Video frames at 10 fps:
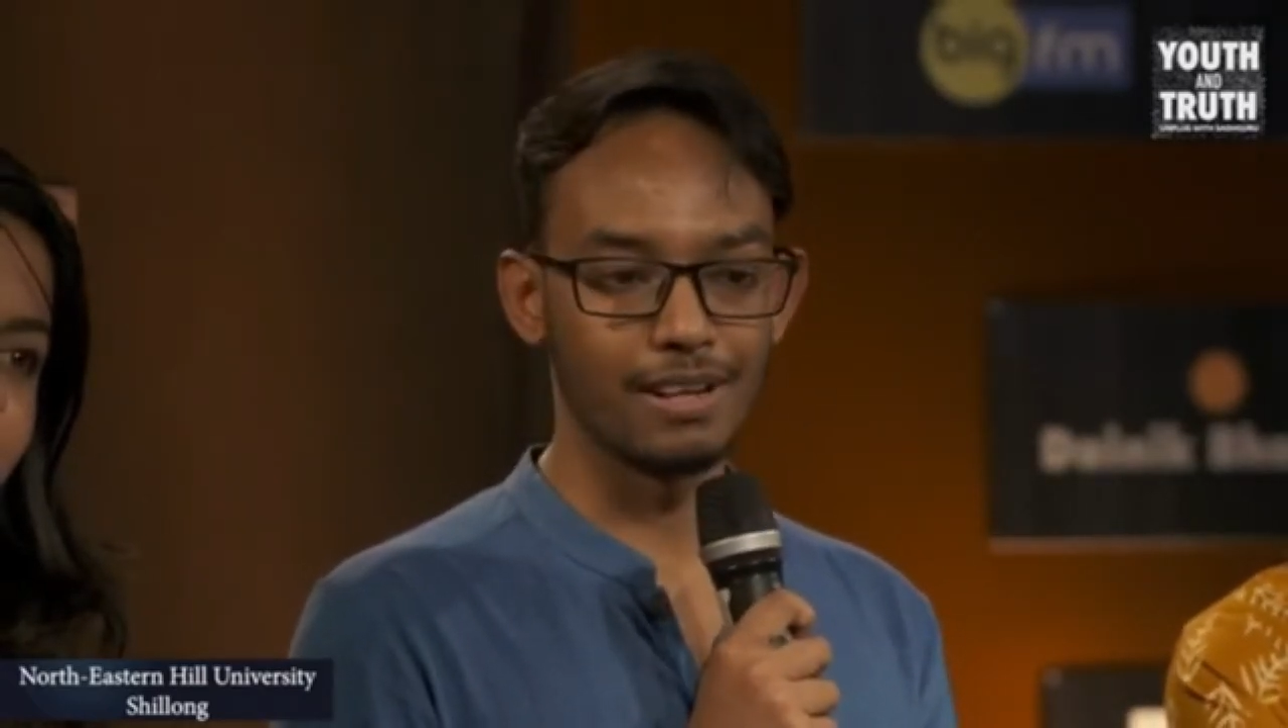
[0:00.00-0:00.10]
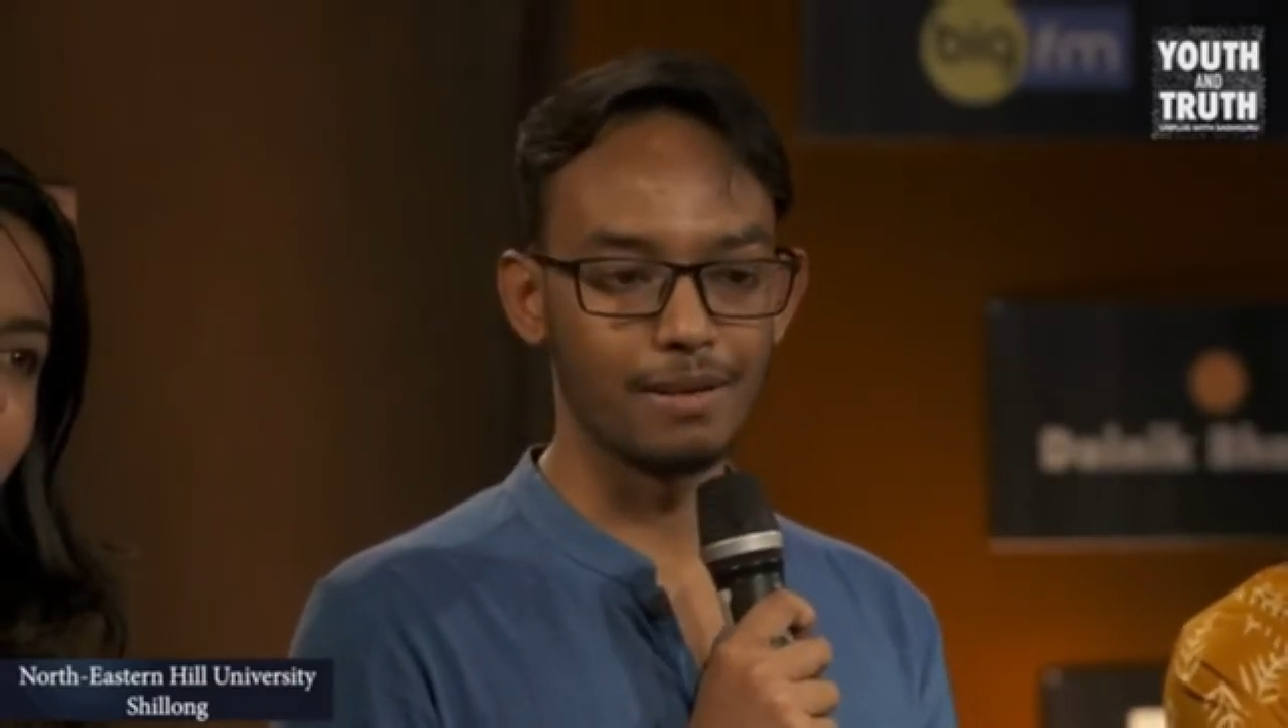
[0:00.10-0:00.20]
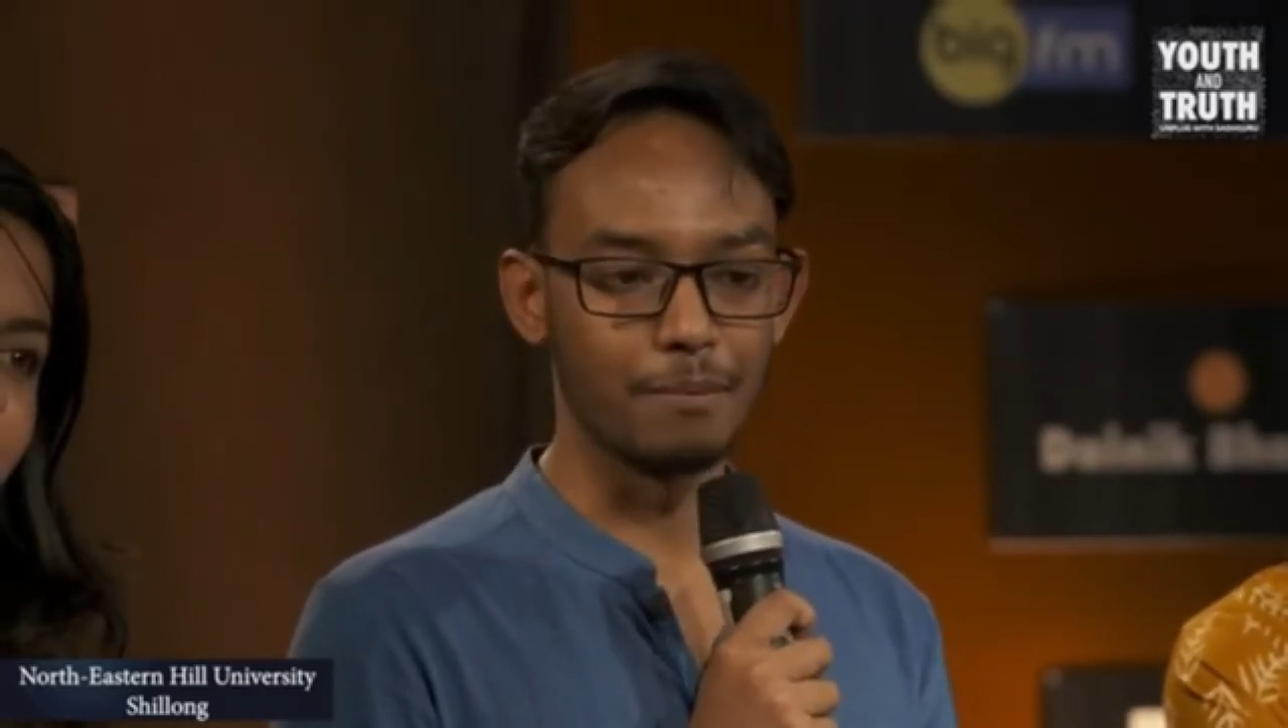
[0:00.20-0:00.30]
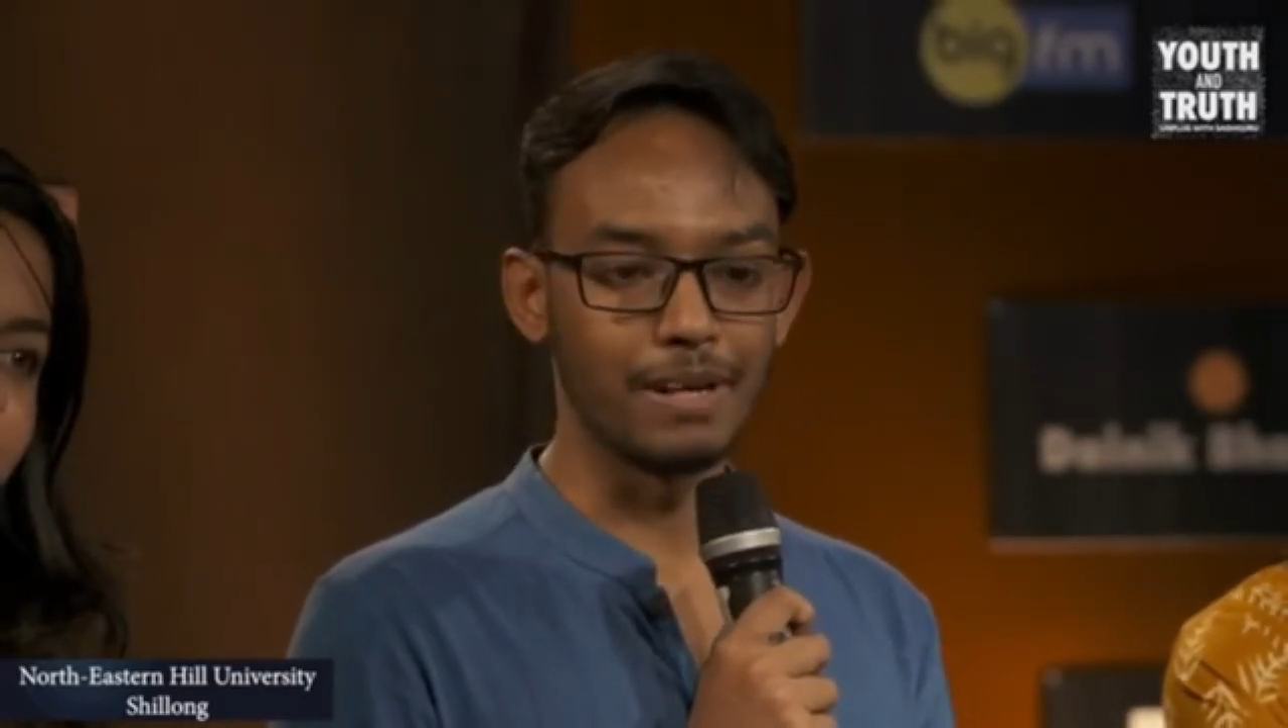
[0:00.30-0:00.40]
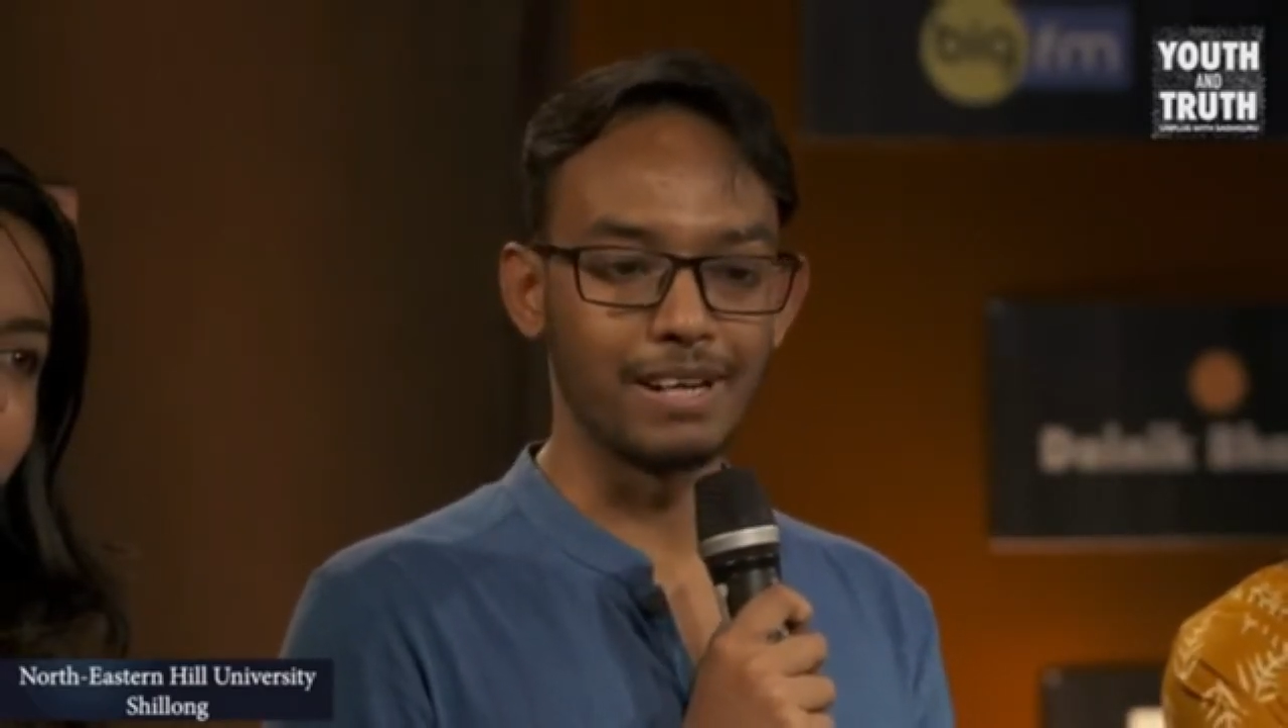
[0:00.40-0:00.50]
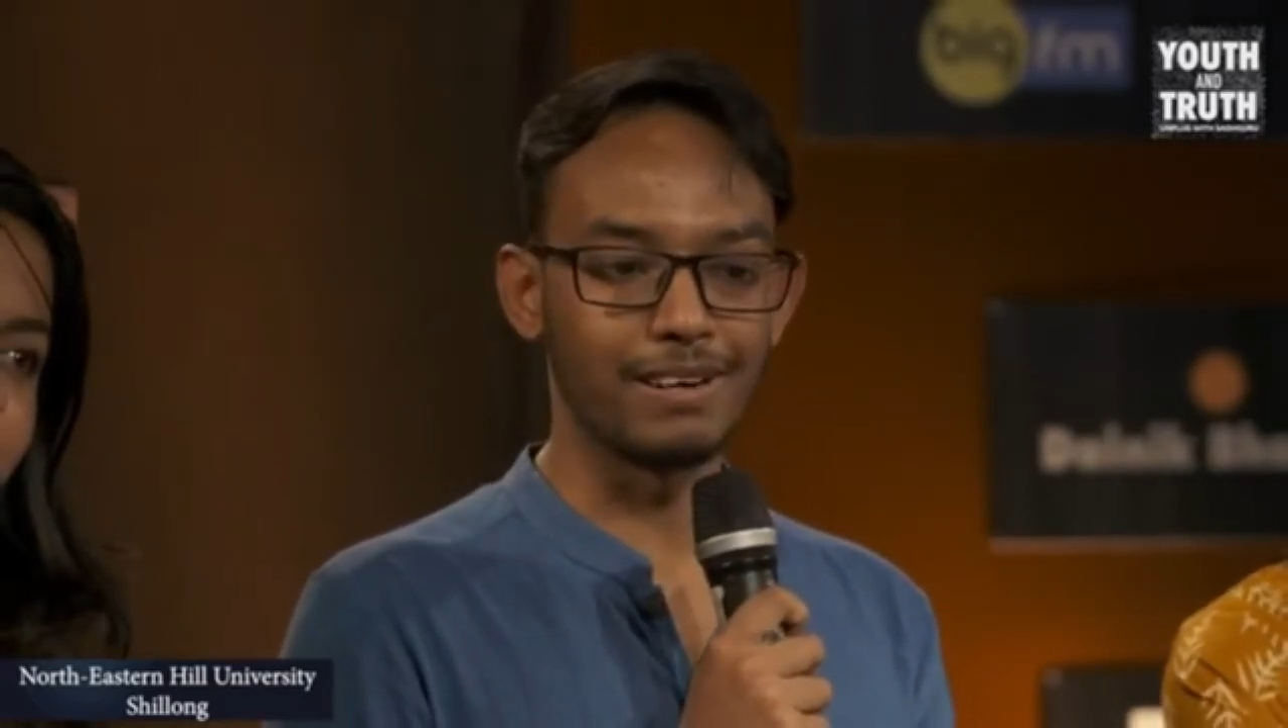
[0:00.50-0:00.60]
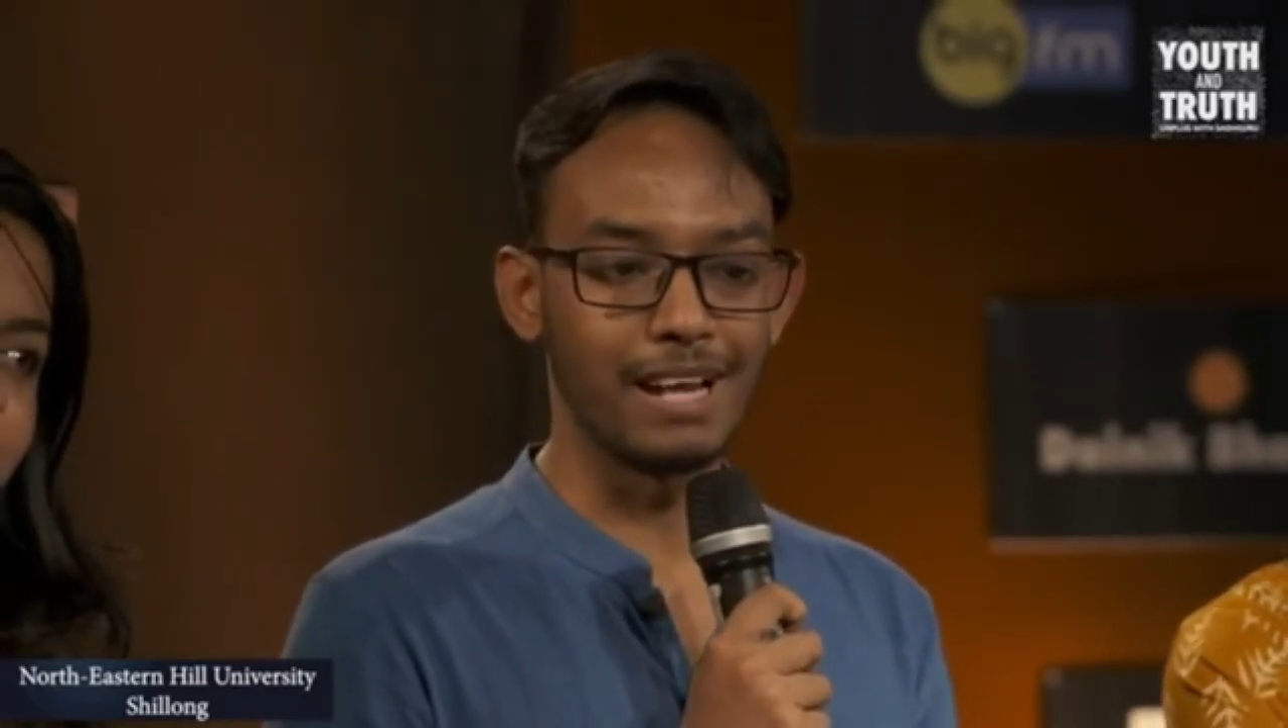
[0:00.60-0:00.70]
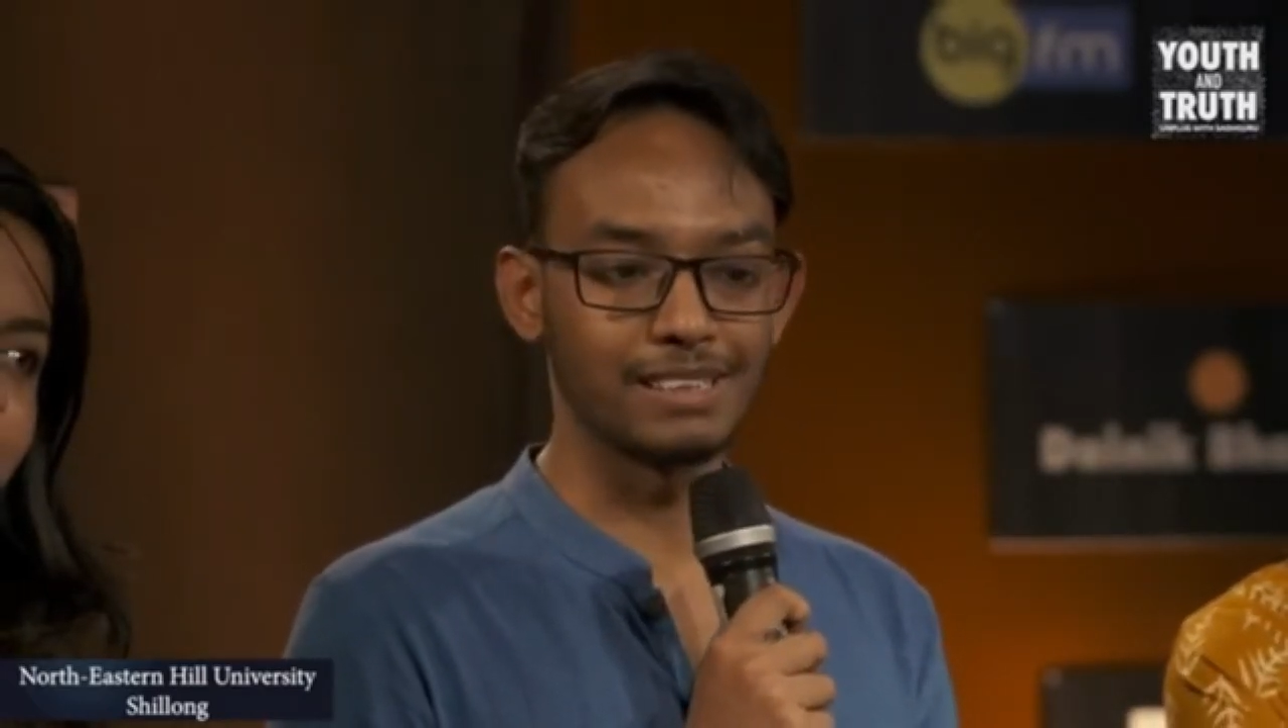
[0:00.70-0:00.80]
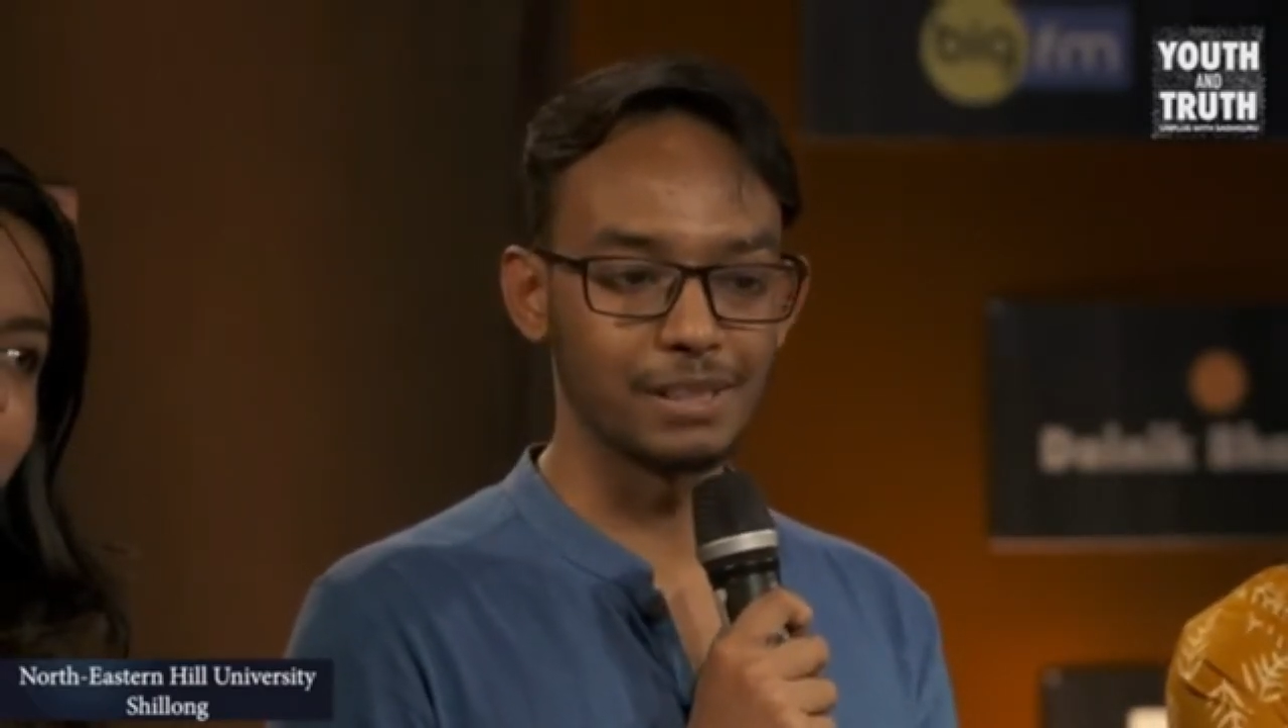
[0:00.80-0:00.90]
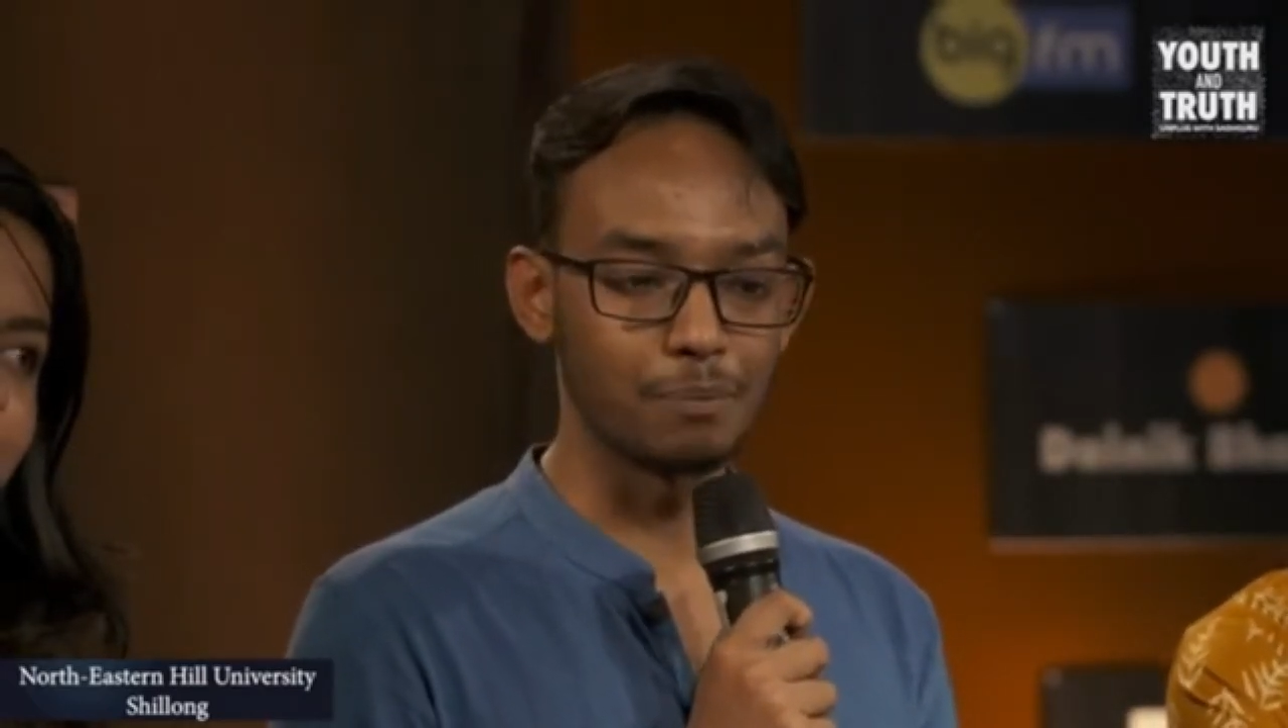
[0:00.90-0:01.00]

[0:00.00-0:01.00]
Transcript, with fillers: but there lies a